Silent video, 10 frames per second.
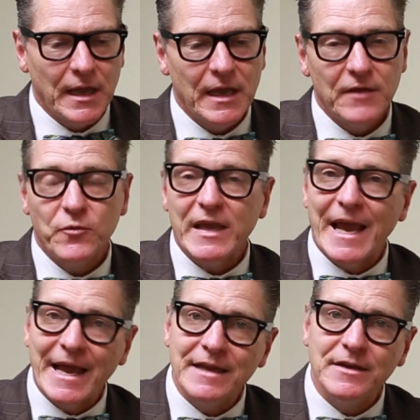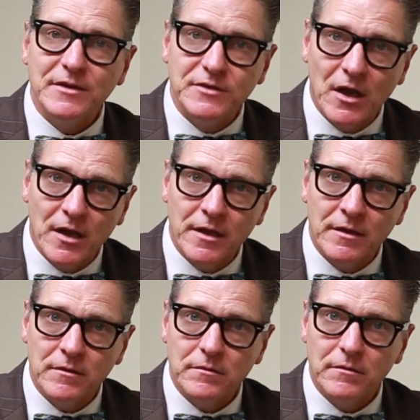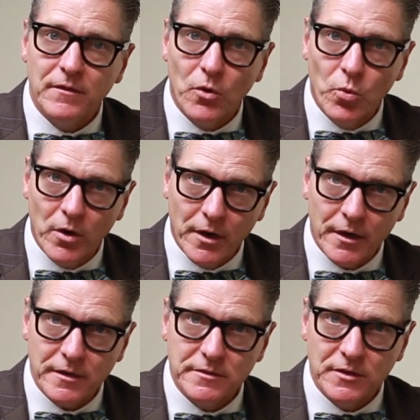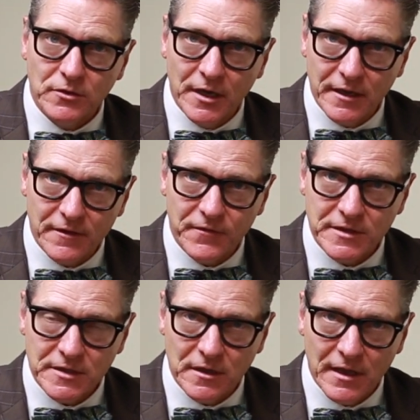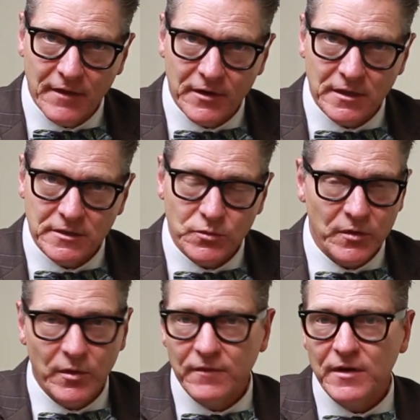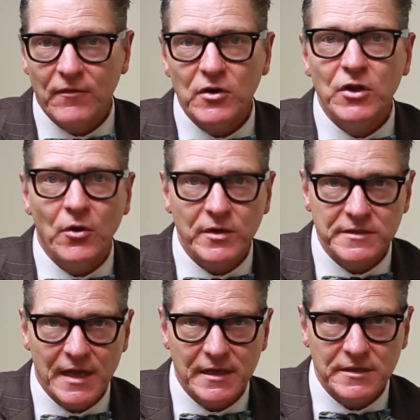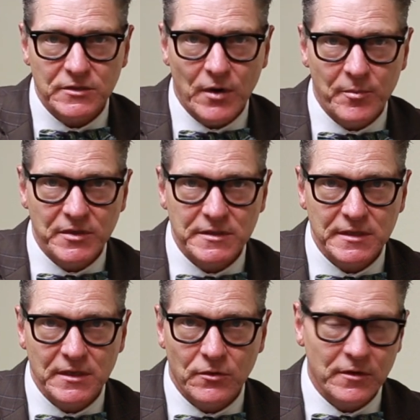And if we hadn't done the work to look at the physical evidence, we would have never noticed that discrepancy.